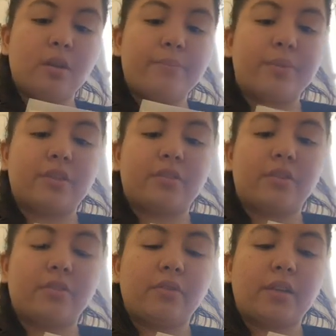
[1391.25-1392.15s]
But the
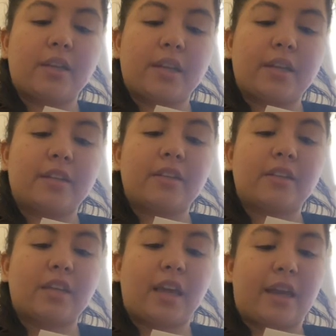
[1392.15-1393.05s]
Thunder Clan
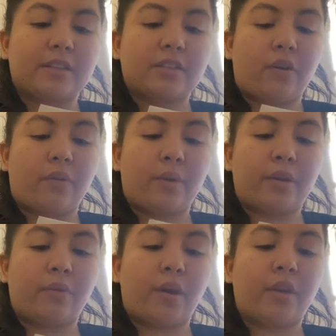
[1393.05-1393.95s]
cats are
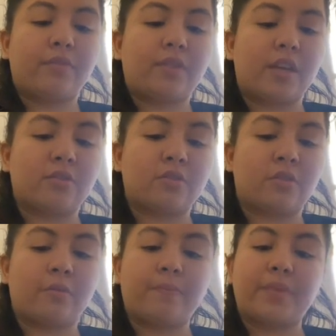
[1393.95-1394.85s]
in grave
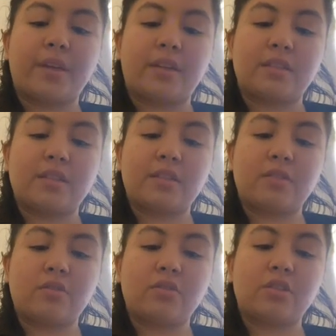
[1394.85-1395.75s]
danger, and the
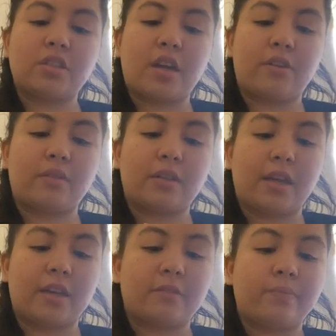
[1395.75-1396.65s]
sinister Shadow
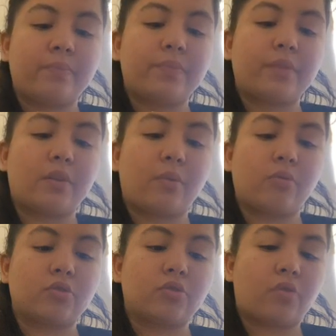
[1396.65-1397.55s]
Clan
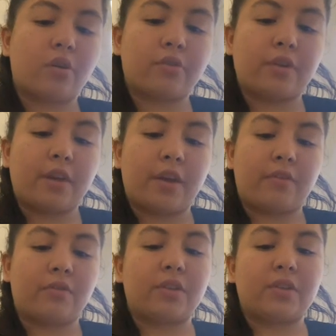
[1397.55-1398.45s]
grows stronger
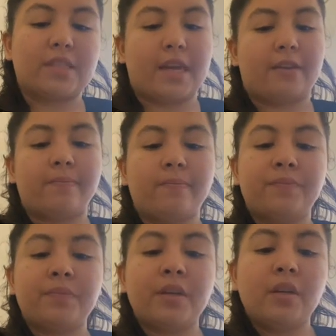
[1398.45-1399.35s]
every day.
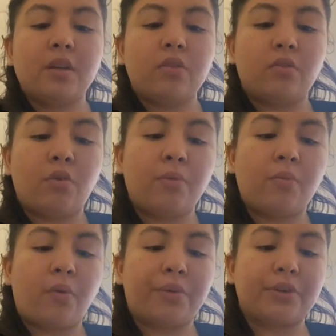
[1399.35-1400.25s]
Noble
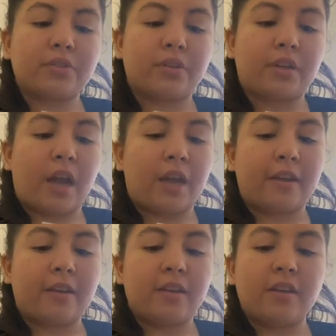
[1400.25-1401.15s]
warriors are
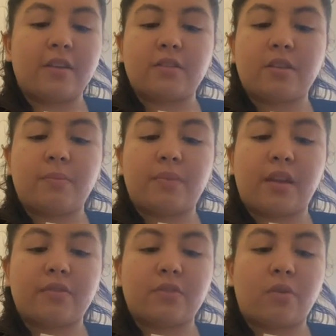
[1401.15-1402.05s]
dying, and some
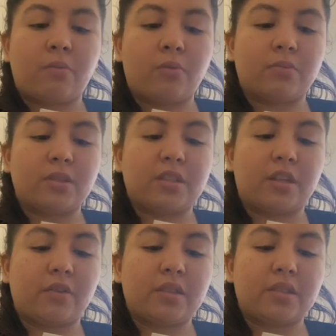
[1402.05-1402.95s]
deaths are more
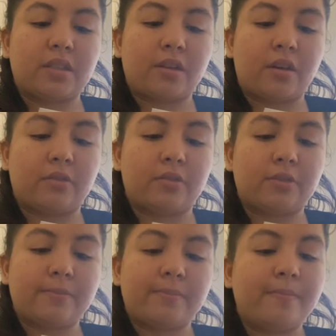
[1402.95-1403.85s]
mysterious than others.